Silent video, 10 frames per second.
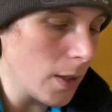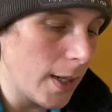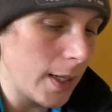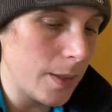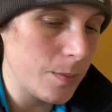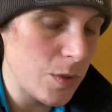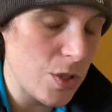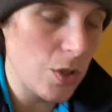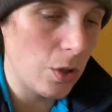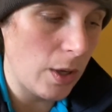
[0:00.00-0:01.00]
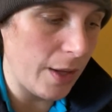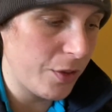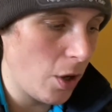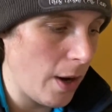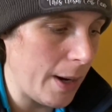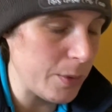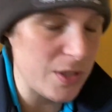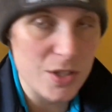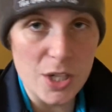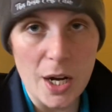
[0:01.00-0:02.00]
So I thought I would
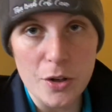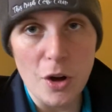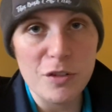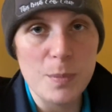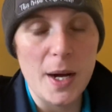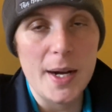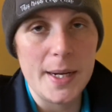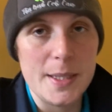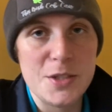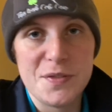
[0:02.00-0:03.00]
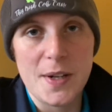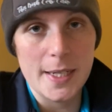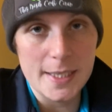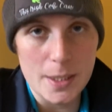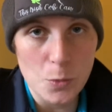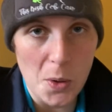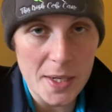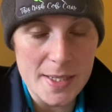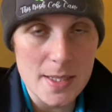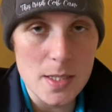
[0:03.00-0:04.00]
start off by defining what
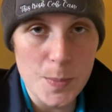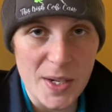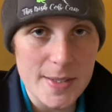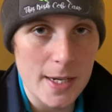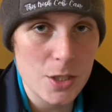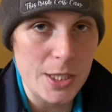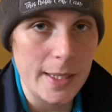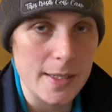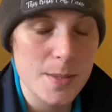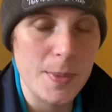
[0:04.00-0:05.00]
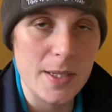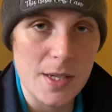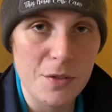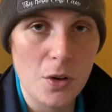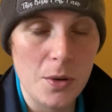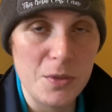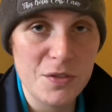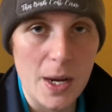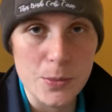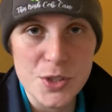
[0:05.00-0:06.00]
kissing spines actually is, because I
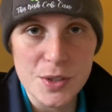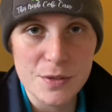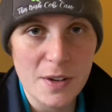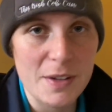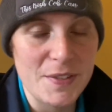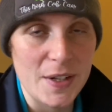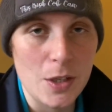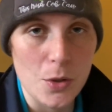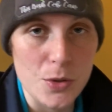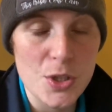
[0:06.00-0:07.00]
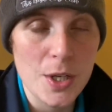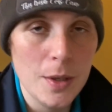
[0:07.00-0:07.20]
found a very, very good